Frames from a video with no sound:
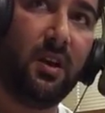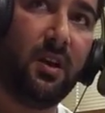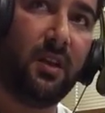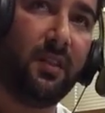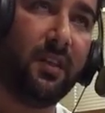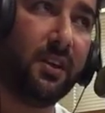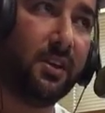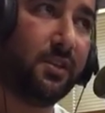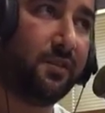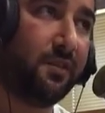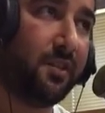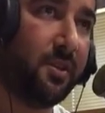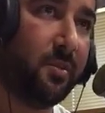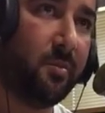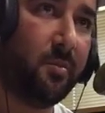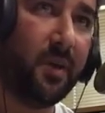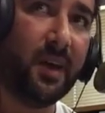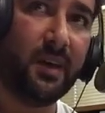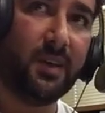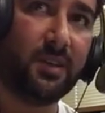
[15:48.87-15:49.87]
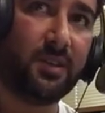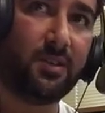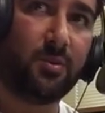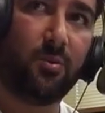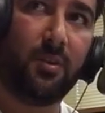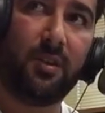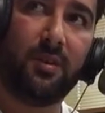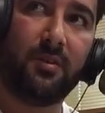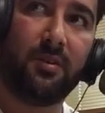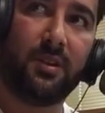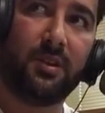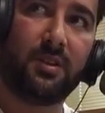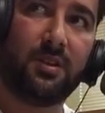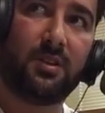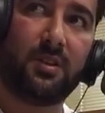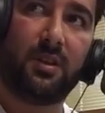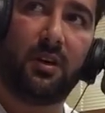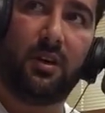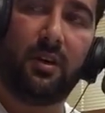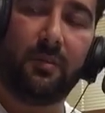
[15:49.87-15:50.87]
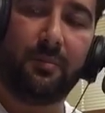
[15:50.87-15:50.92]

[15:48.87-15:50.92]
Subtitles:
things for the base, whether it's